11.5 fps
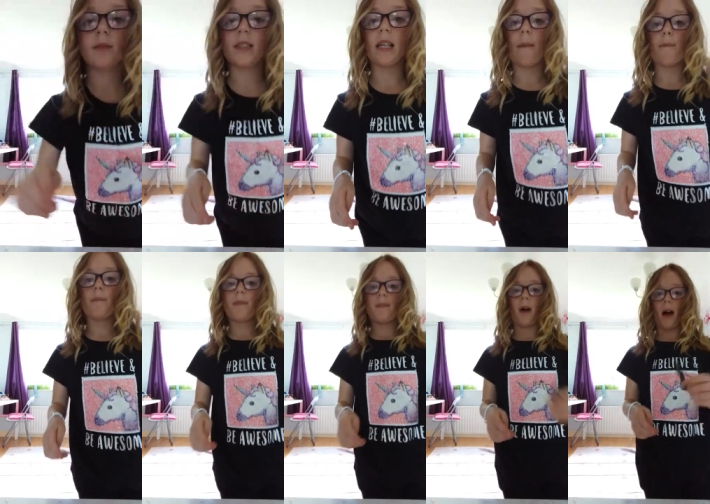Yeah,
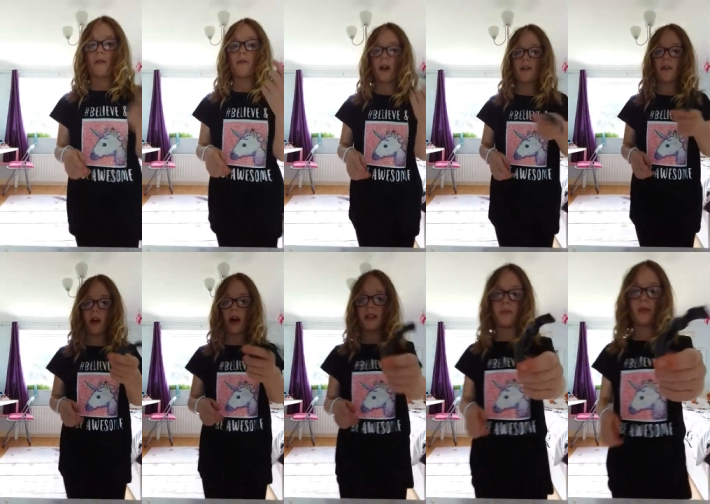but I found out that
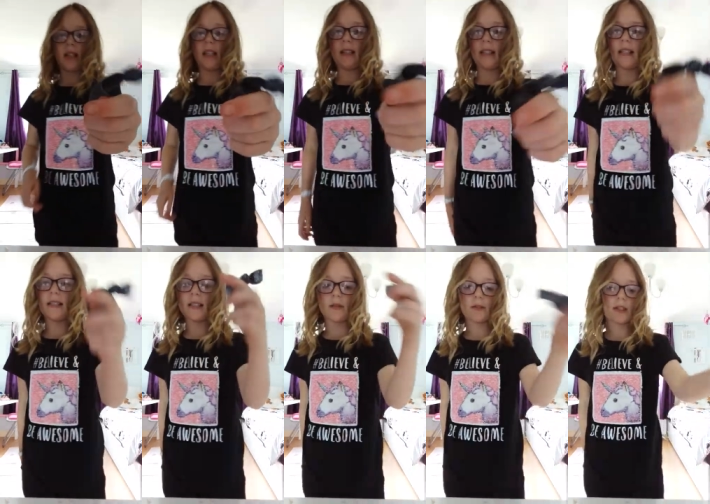I didn't really need
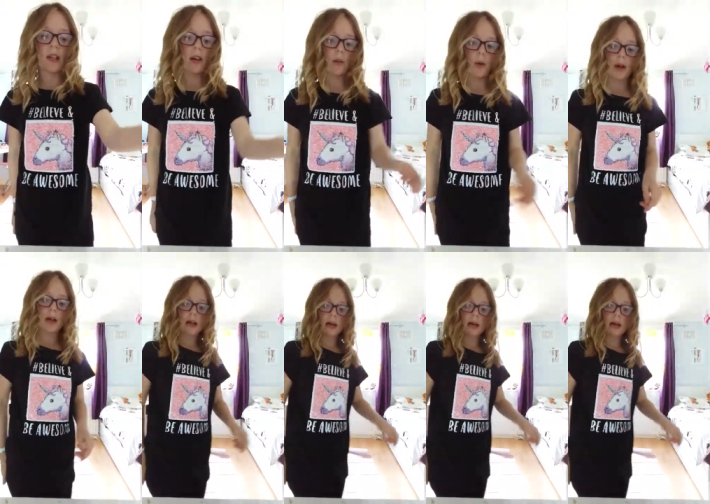to use the other one.